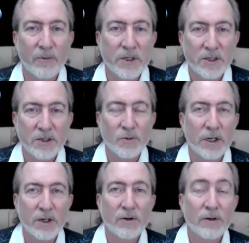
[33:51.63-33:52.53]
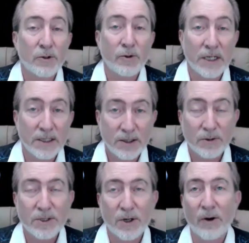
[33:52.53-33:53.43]
Which is what you're alluding to.
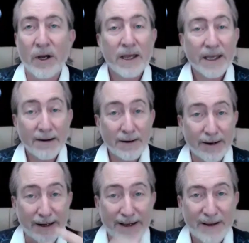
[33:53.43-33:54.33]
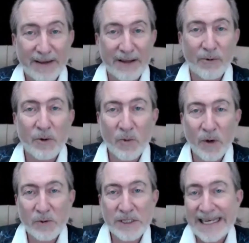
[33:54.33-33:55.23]
So carry on.
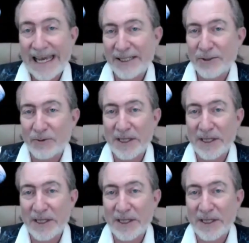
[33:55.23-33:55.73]
What was next?